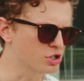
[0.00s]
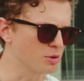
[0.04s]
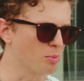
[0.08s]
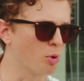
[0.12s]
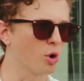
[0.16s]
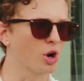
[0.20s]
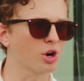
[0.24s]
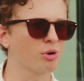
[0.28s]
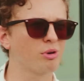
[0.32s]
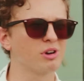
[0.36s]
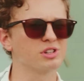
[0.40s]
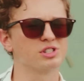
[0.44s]
a
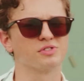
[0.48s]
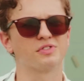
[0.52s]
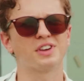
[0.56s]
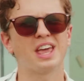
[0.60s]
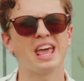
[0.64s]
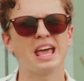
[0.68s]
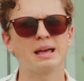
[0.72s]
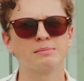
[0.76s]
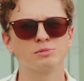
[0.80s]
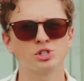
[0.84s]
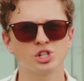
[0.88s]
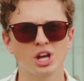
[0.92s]
more aggressive
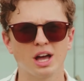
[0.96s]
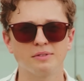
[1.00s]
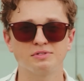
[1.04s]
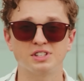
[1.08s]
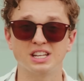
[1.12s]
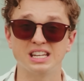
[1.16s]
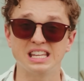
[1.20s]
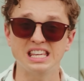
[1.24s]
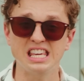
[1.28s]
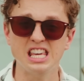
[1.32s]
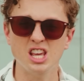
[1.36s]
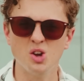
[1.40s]
camshaft,
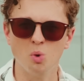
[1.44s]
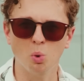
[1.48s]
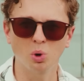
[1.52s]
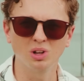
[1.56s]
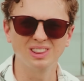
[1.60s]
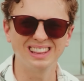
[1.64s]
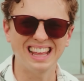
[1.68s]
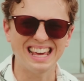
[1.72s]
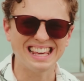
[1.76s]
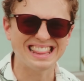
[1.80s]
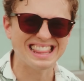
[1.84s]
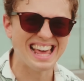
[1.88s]
and equal
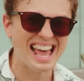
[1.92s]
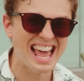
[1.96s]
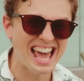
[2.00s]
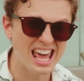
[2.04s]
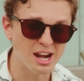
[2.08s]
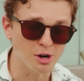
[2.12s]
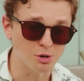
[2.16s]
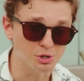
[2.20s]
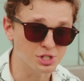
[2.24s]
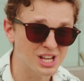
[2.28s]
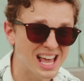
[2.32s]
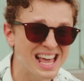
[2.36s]
length
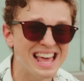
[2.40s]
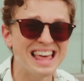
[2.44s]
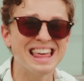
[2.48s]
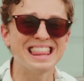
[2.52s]
headers.